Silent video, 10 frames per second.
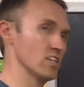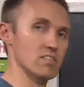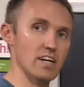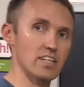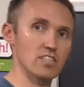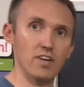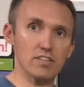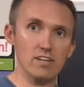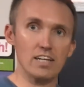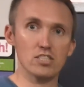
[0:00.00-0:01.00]
inside each
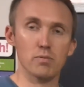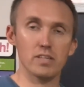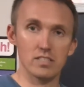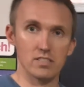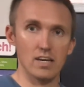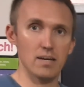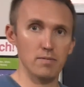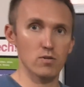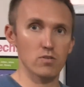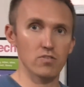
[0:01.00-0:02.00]
vector has to be the same
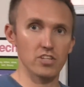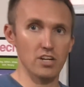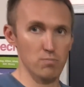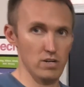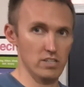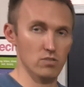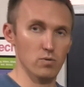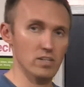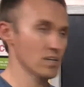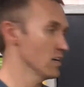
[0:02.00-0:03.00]
in order for the dot product to
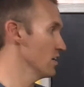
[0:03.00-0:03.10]
work.